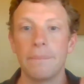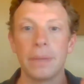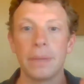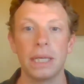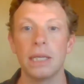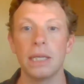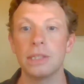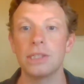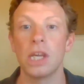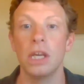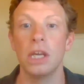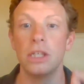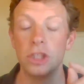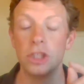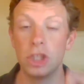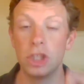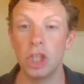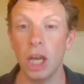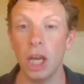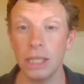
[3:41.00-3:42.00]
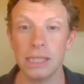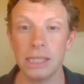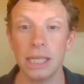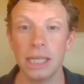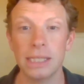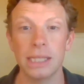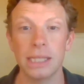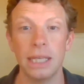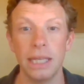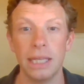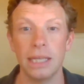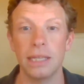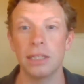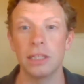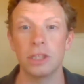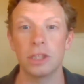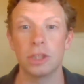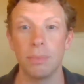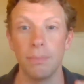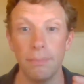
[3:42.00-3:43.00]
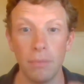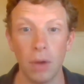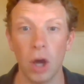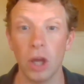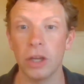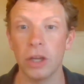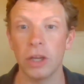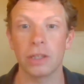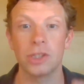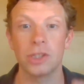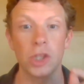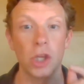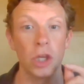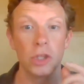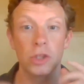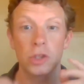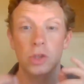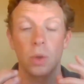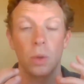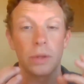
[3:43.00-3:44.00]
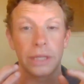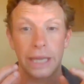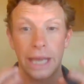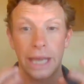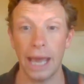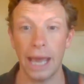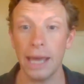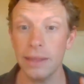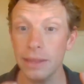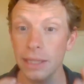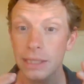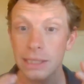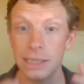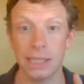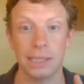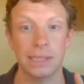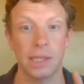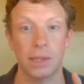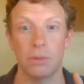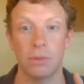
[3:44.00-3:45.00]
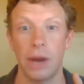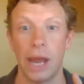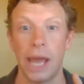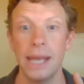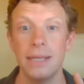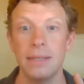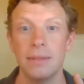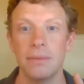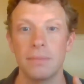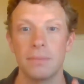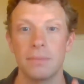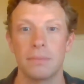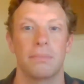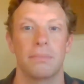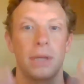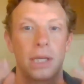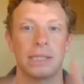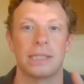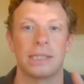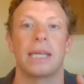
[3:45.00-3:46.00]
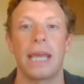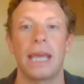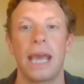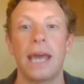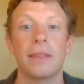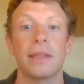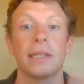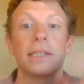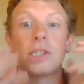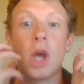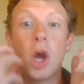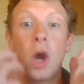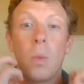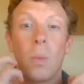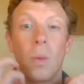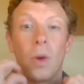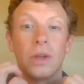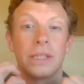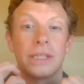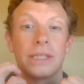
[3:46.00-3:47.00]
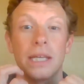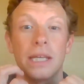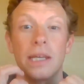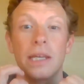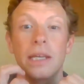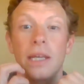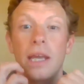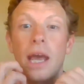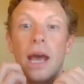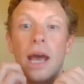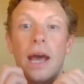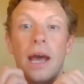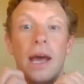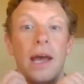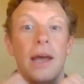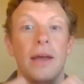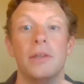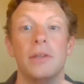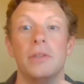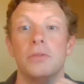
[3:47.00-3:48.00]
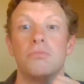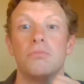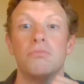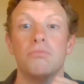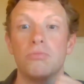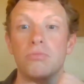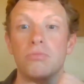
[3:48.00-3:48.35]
Because just as the English monarchs saw the Catholics as a threat, because the Catholics wanted to